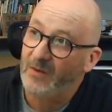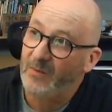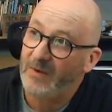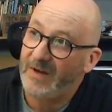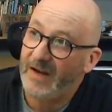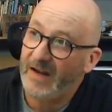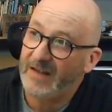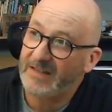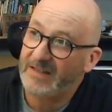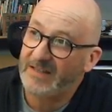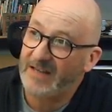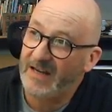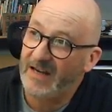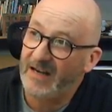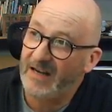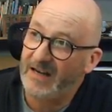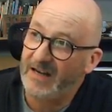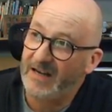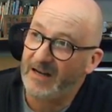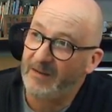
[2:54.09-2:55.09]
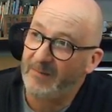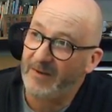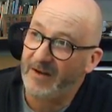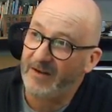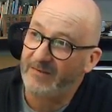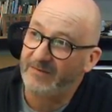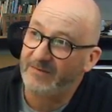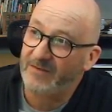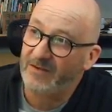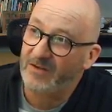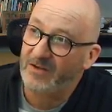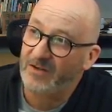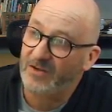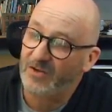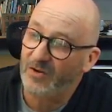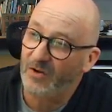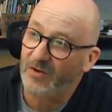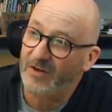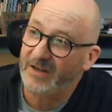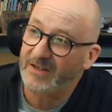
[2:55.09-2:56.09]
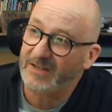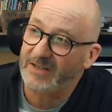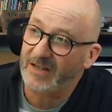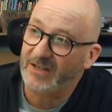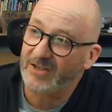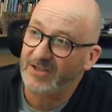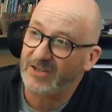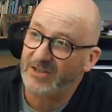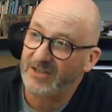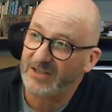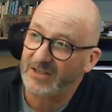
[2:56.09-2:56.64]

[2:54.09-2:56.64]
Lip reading: We can see a little bit of condensation